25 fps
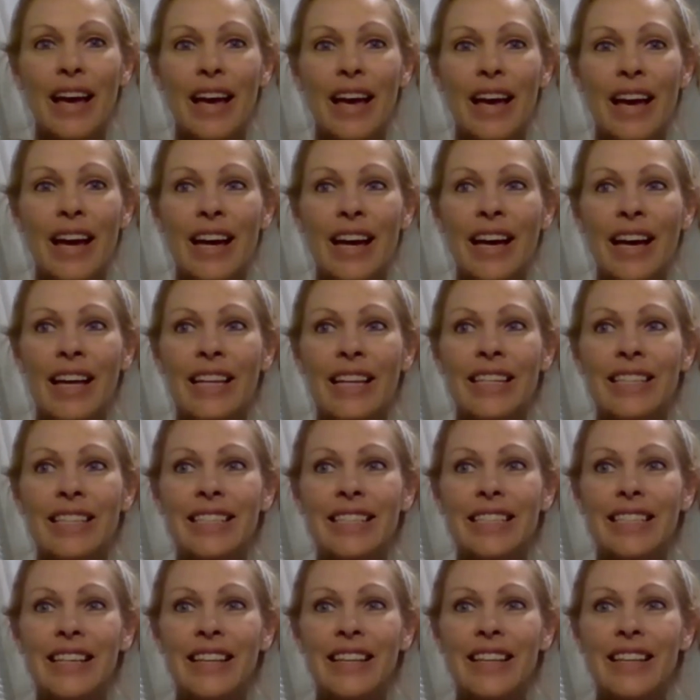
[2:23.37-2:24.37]

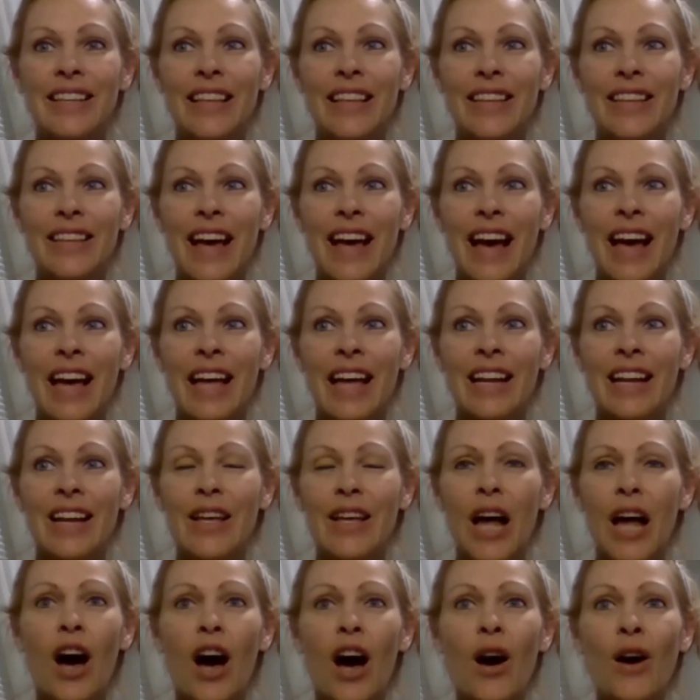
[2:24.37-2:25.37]
And like that,
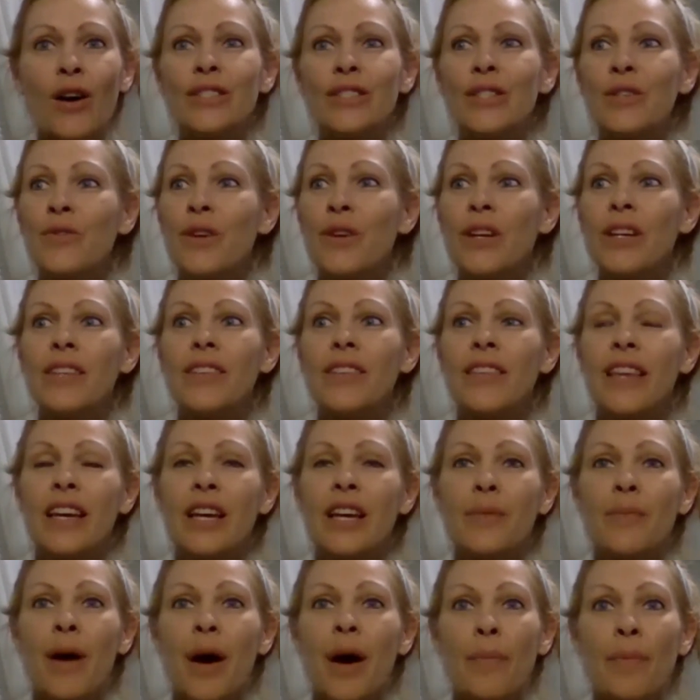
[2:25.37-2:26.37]
I also could
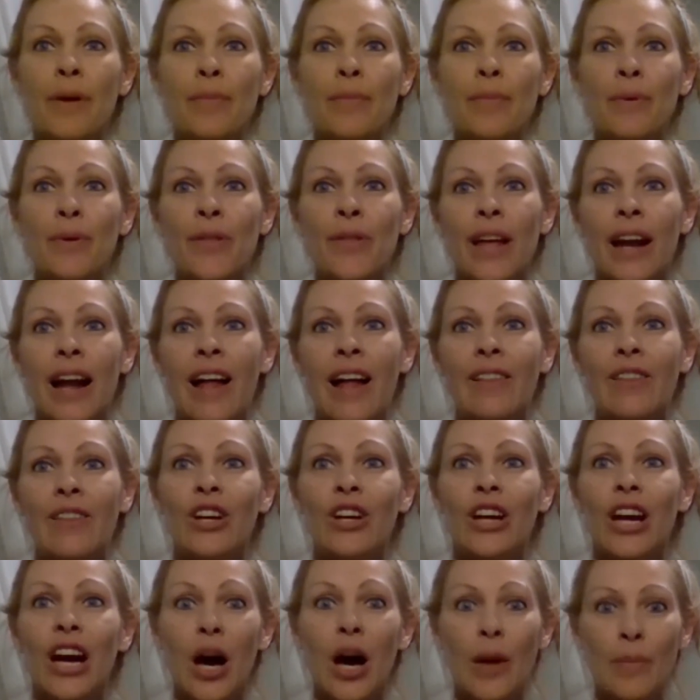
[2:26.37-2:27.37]
think about people that I
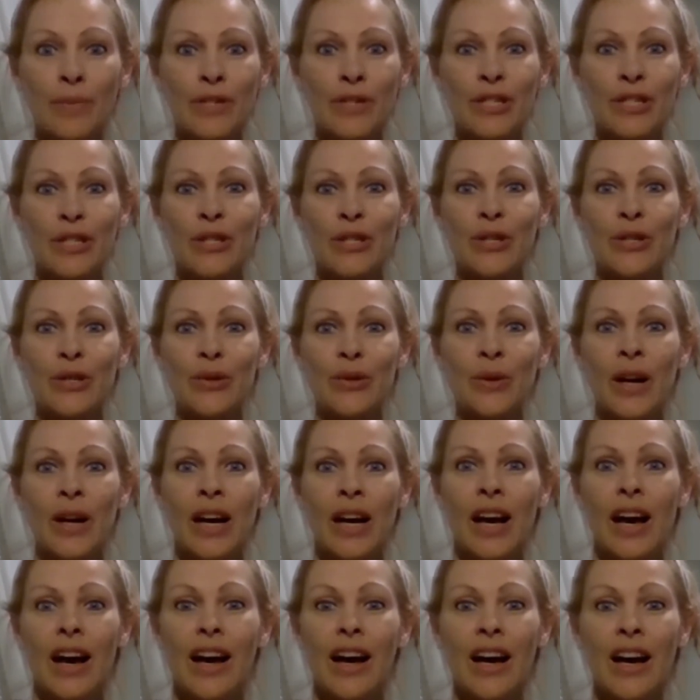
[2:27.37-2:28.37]
look up to
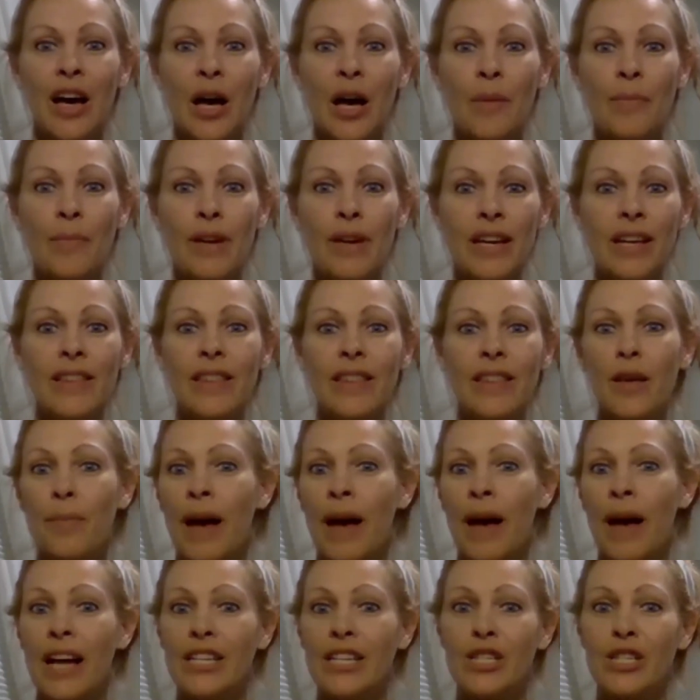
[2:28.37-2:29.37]
in the
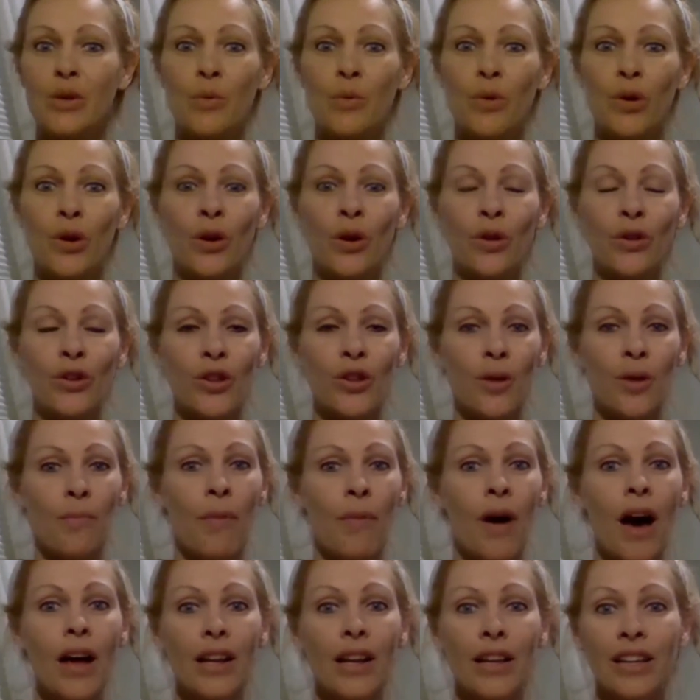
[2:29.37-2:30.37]
pageant world or the
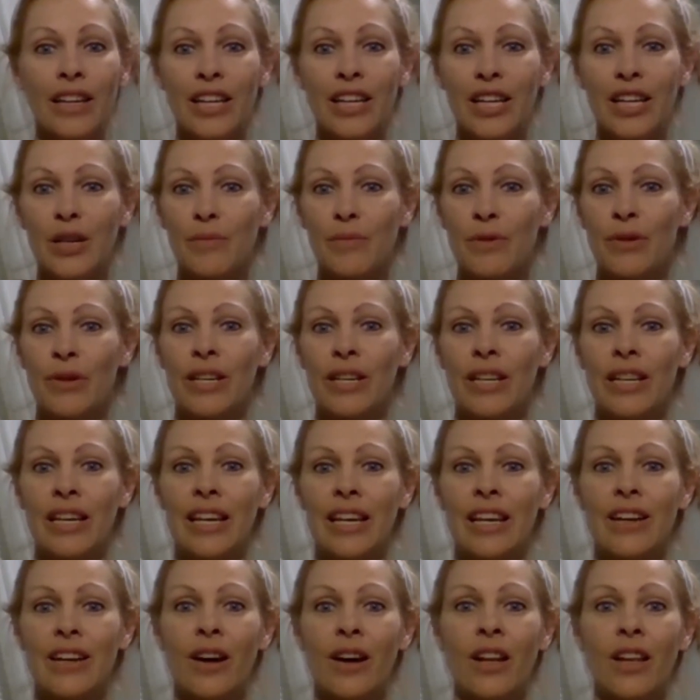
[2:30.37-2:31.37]
modeling
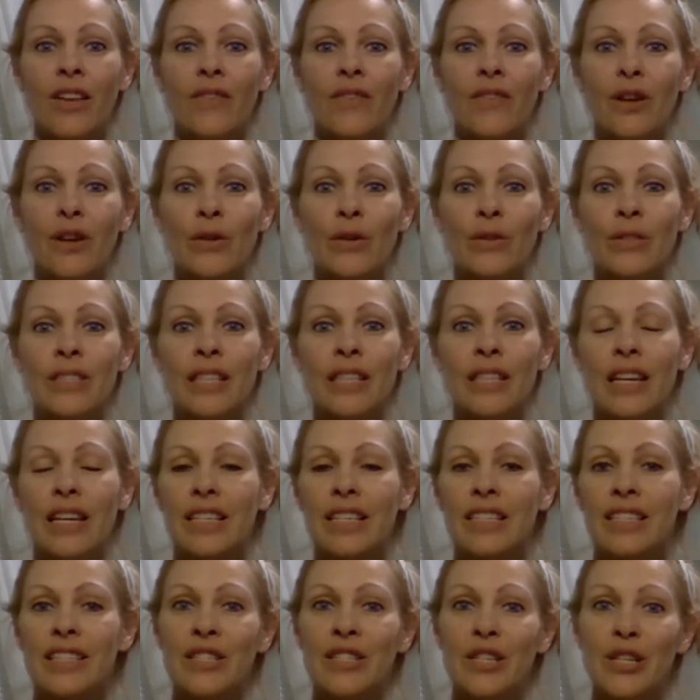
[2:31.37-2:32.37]
community and all of those
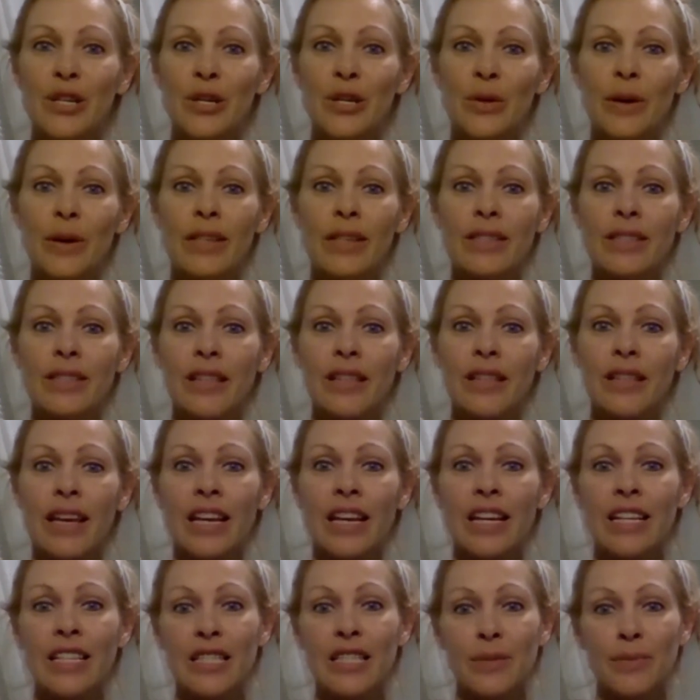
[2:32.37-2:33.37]
things too, as
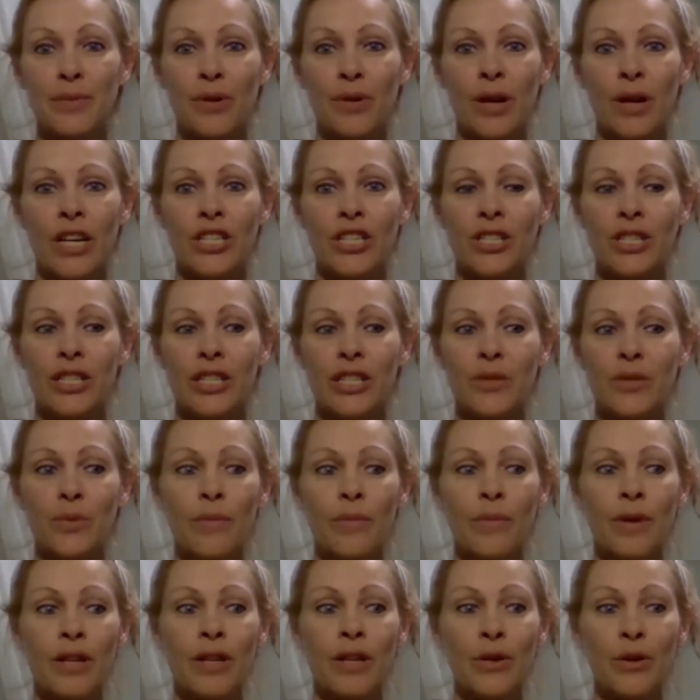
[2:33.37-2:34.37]
like inspirations,
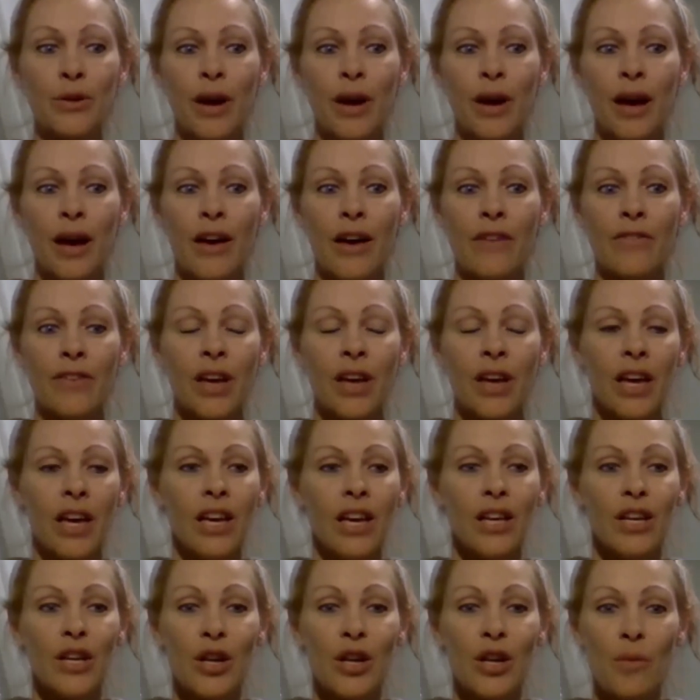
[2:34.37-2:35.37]
women who have,
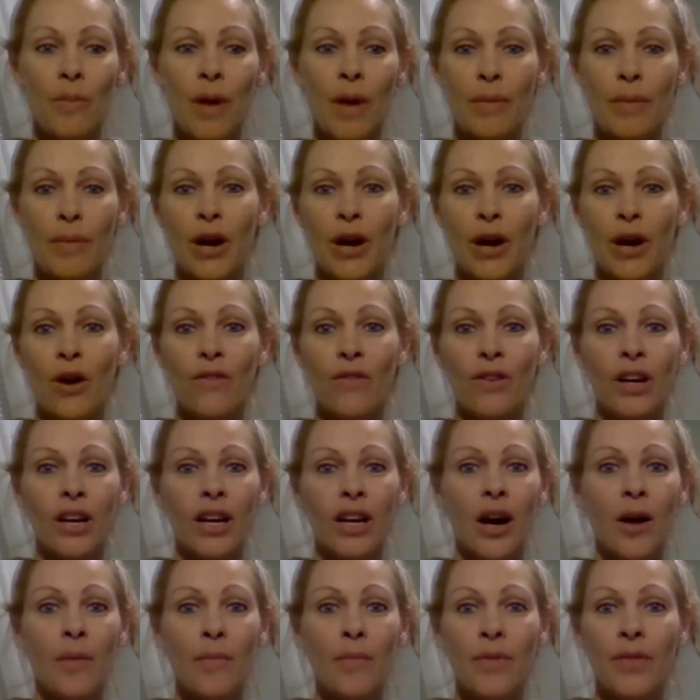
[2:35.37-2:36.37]
maybe
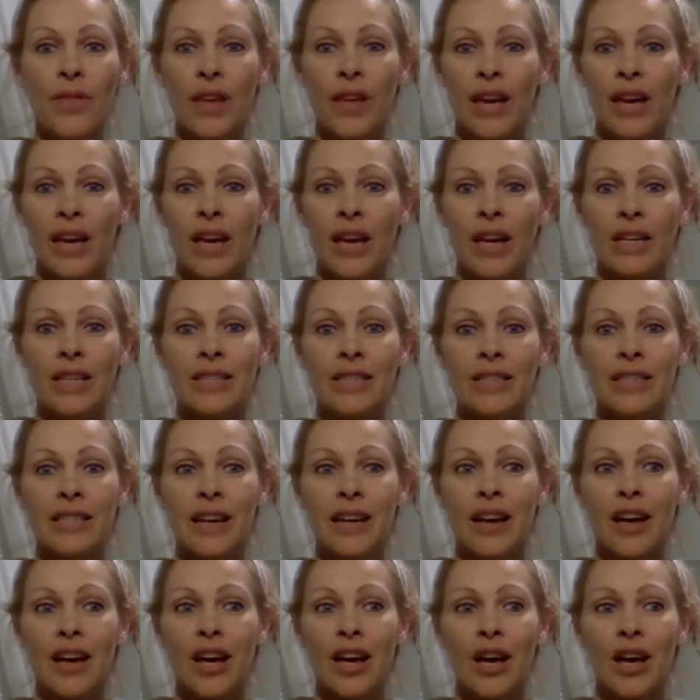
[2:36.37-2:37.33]
overcome things